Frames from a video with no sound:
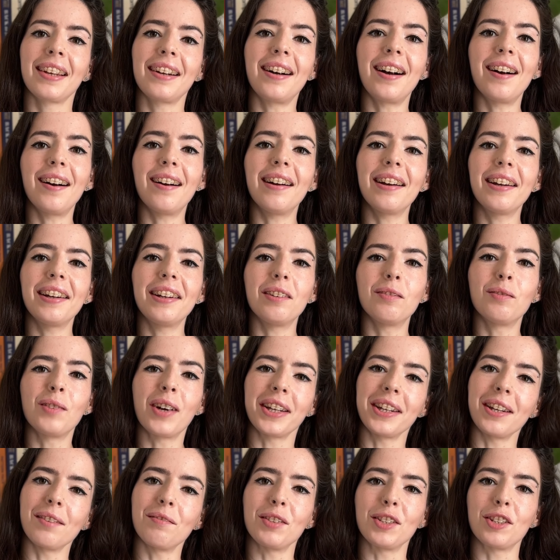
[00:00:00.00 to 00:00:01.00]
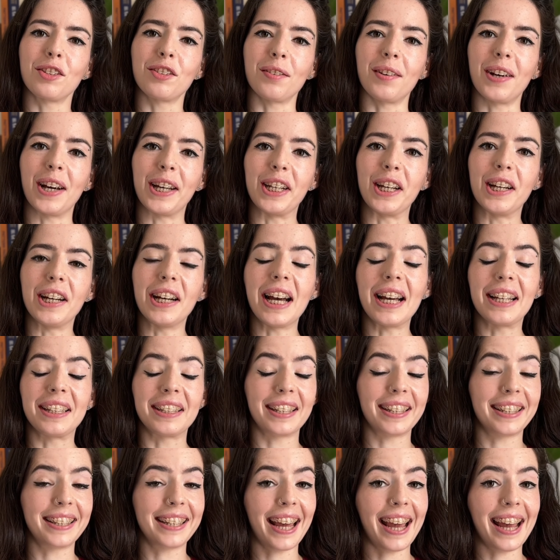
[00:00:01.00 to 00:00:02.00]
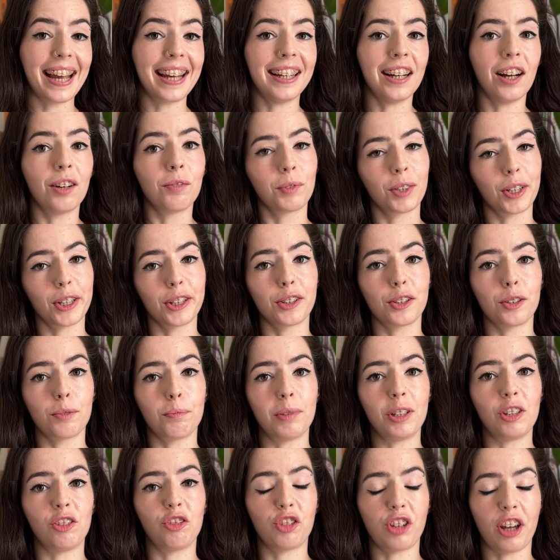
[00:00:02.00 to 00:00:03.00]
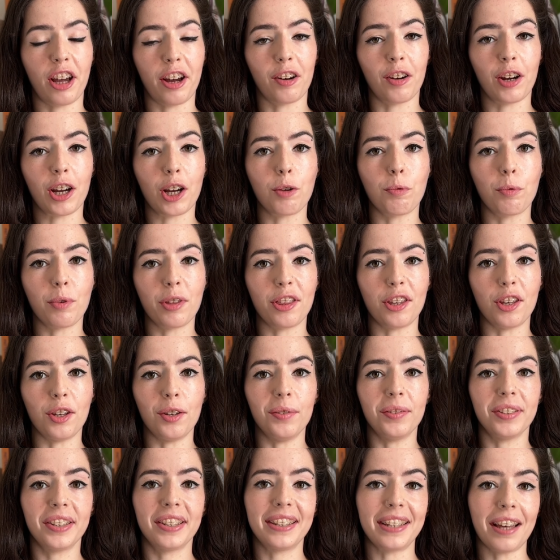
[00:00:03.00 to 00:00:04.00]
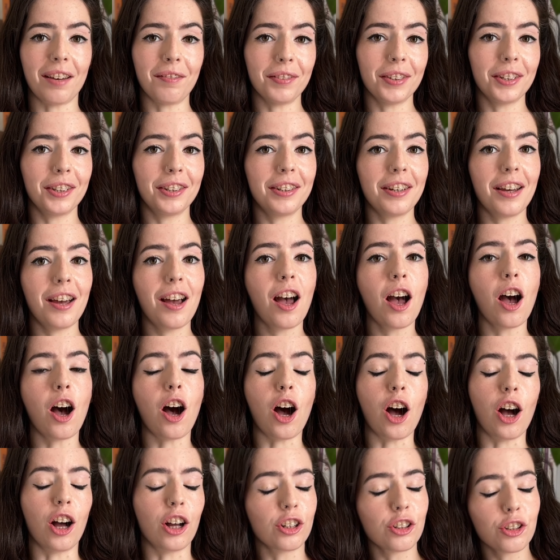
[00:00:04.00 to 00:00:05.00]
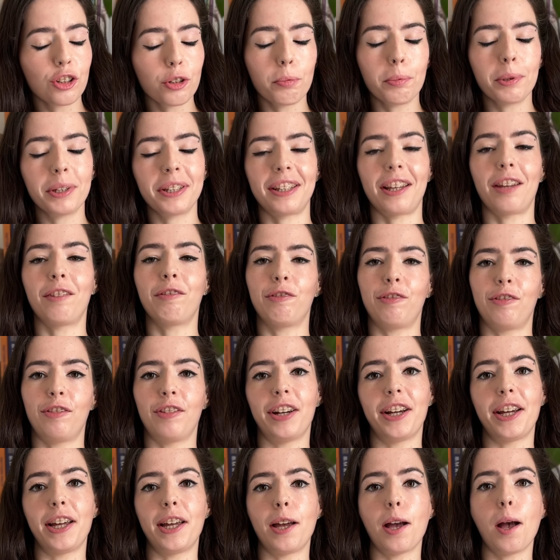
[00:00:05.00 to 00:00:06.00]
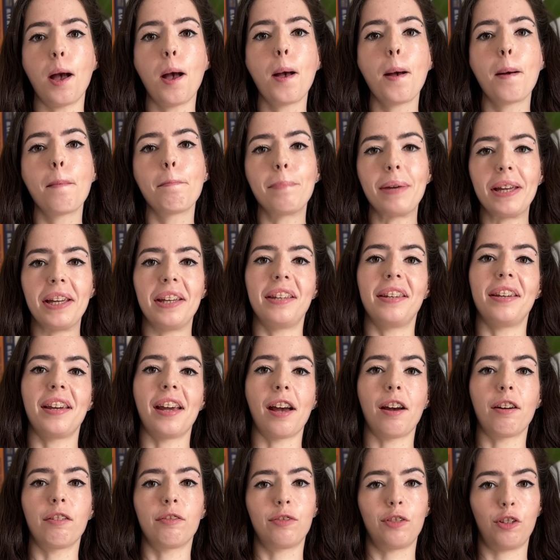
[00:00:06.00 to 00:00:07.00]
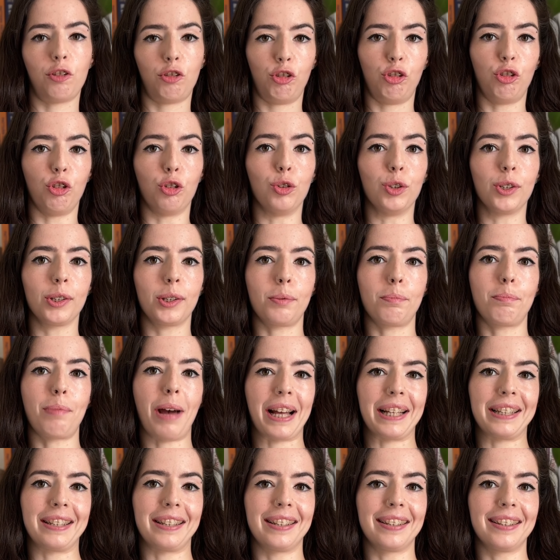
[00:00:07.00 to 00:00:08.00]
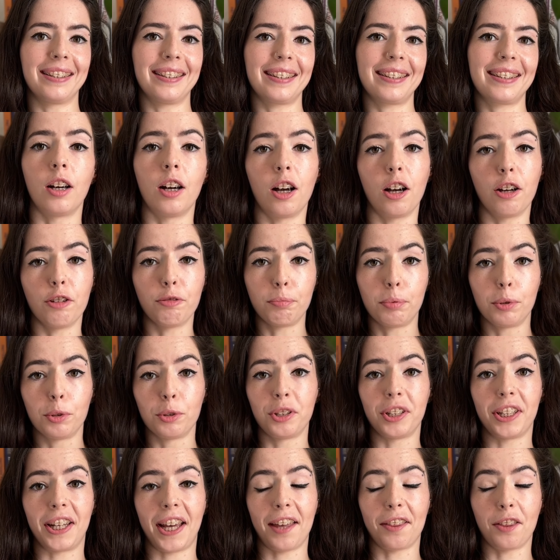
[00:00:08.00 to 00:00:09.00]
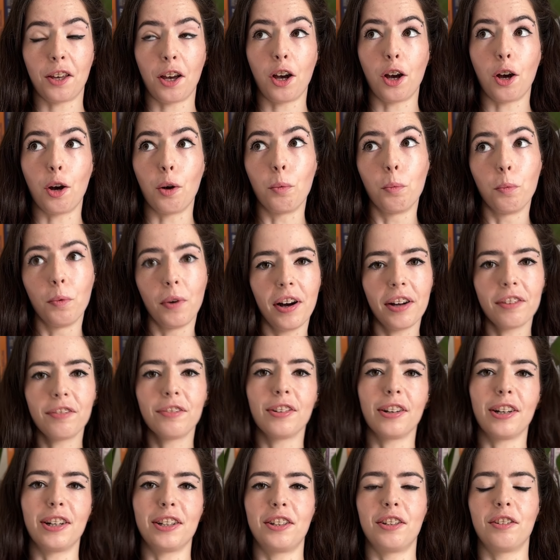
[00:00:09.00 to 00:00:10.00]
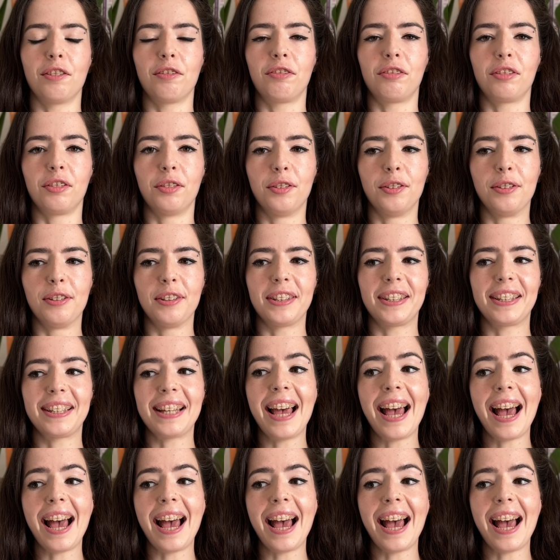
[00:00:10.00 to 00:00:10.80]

Hi, my name is Joanna and today I'm going to be sharing with you 7 100% free PDF short patterns. I've pulled together a wide variety of shorts